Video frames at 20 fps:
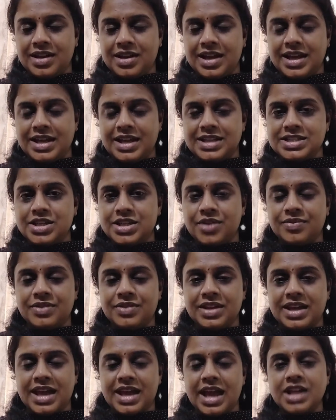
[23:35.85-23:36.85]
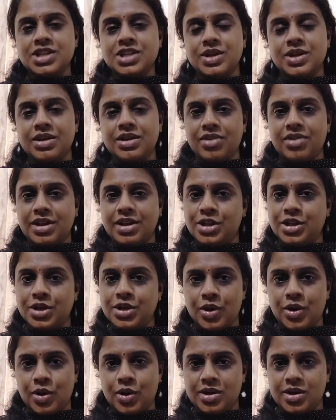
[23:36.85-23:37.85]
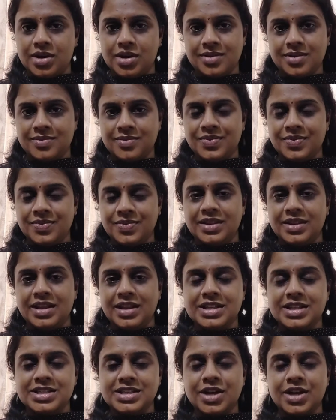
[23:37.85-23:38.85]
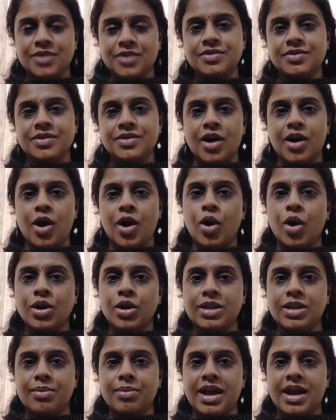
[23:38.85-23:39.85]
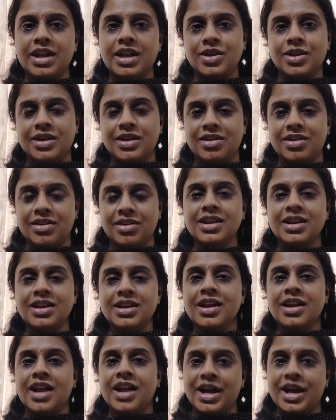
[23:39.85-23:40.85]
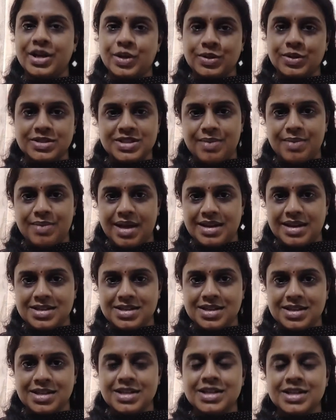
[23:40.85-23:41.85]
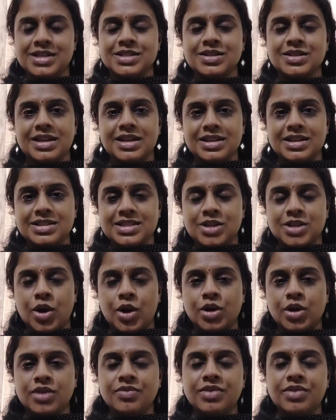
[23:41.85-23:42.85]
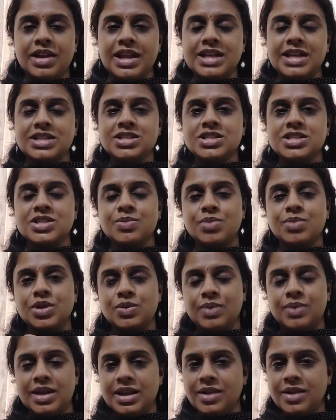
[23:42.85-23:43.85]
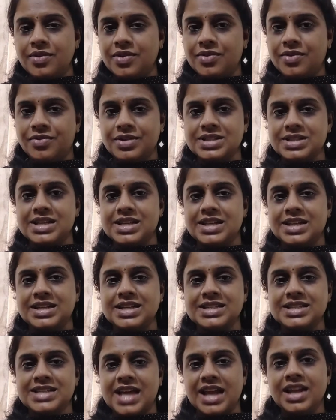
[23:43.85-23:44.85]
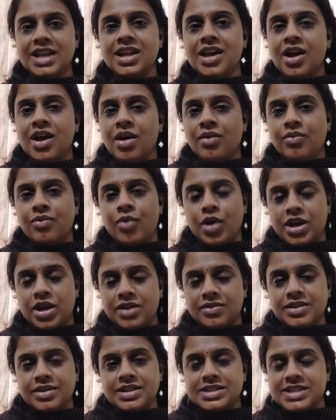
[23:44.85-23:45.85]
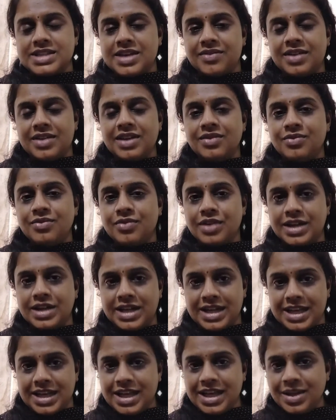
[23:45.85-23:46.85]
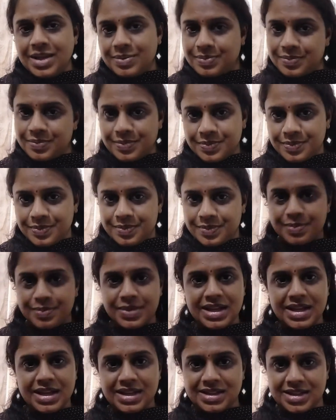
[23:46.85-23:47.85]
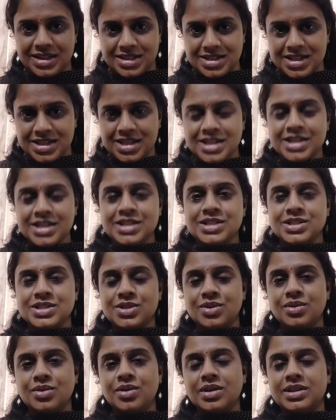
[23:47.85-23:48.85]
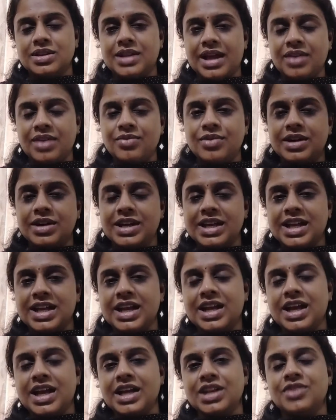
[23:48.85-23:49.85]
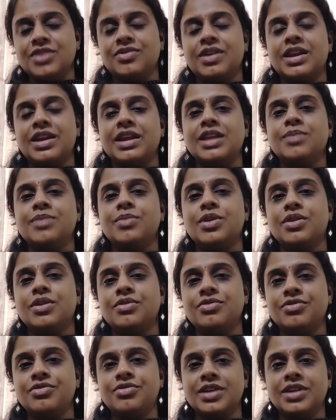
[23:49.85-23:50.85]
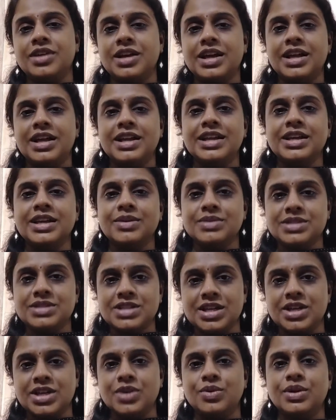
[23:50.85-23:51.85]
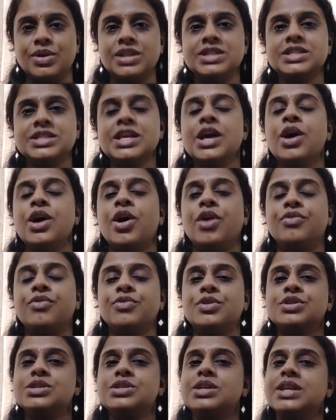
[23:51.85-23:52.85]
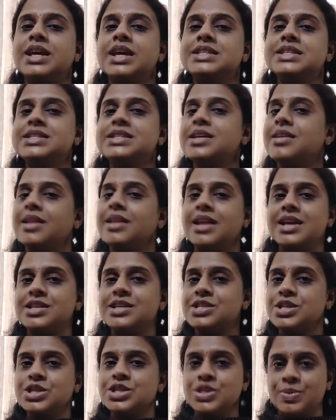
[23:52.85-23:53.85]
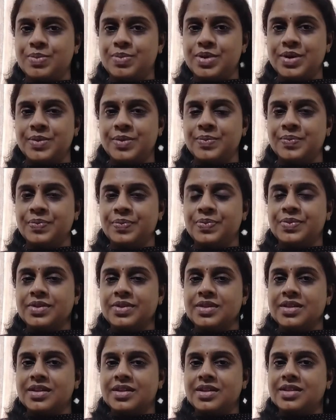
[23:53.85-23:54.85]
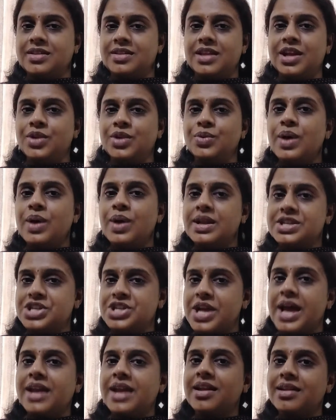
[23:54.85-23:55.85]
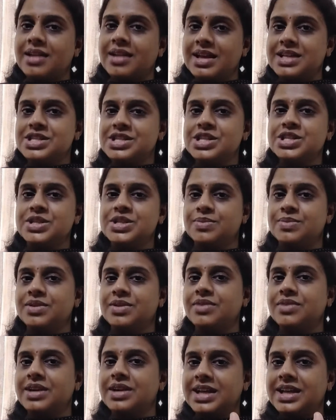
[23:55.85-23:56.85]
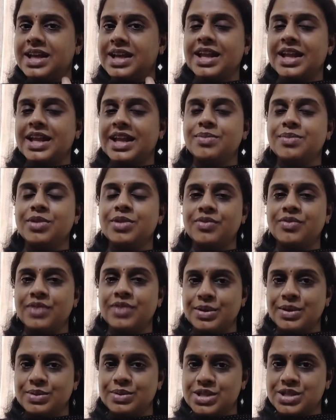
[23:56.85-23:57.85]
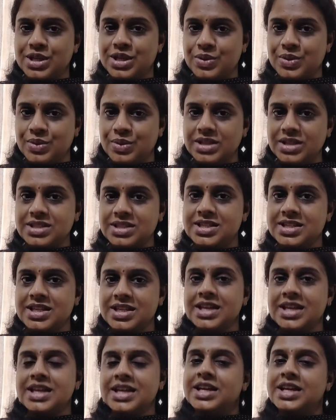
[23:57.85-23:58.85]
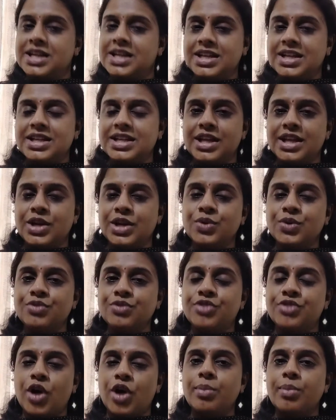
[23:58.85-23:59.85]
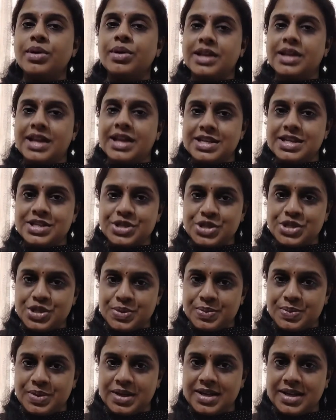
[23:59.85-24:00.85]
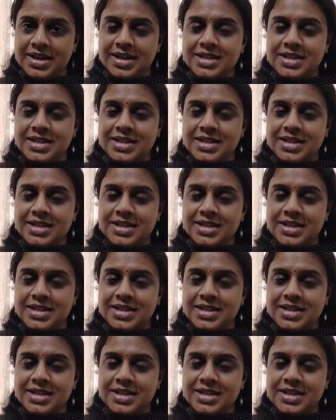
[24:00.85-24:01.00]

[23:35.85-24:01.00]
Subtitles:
Like instead of the cat, you can write the dog. Instead of on the mat, you can write across the mat. So there is a sort of relationship between the first sentence and whatever is given vertically beneath it. So that vertical kind of arrangement of linguistic units of course creates a relationship. They do share a relationship. The vertical arrangement of linguistic units, they do form a relationship.